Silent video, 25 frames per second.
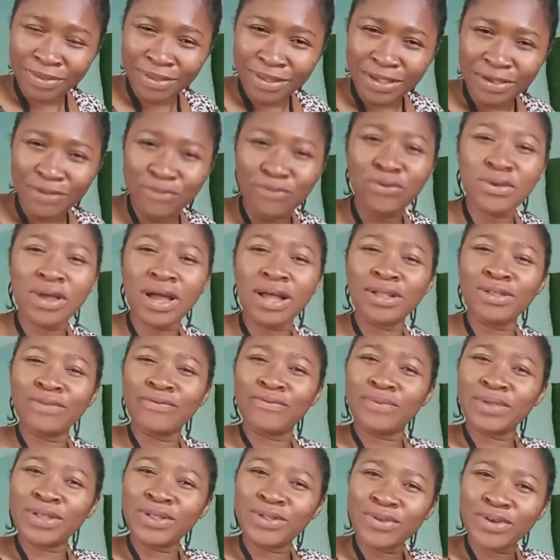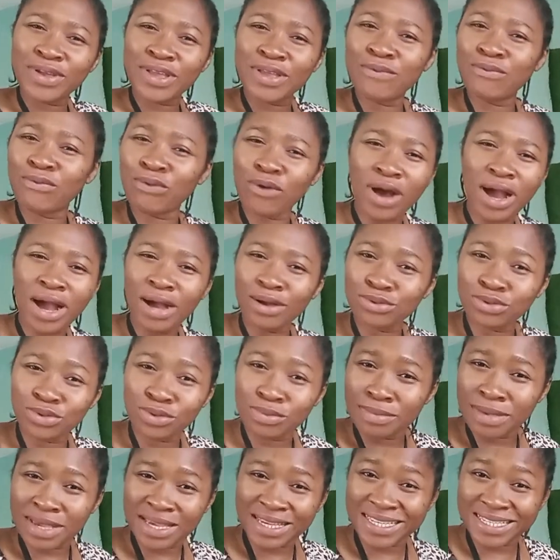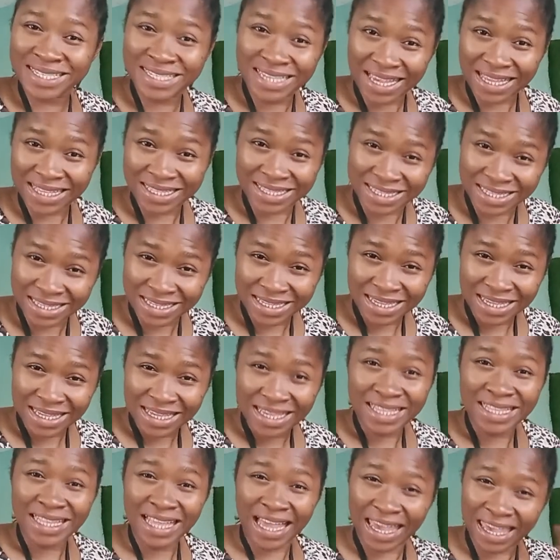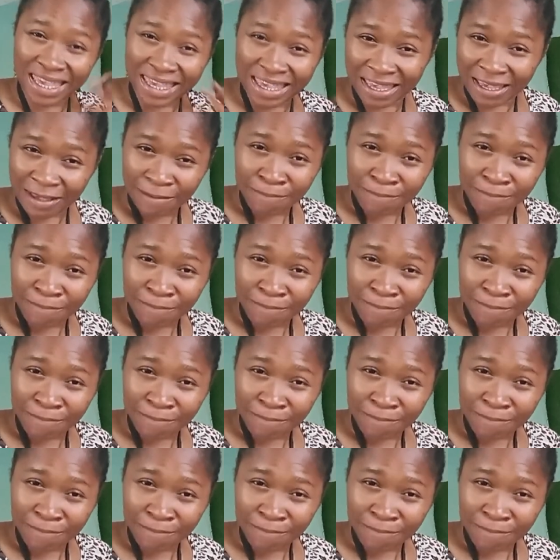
If you have been looking for how to make shirts, like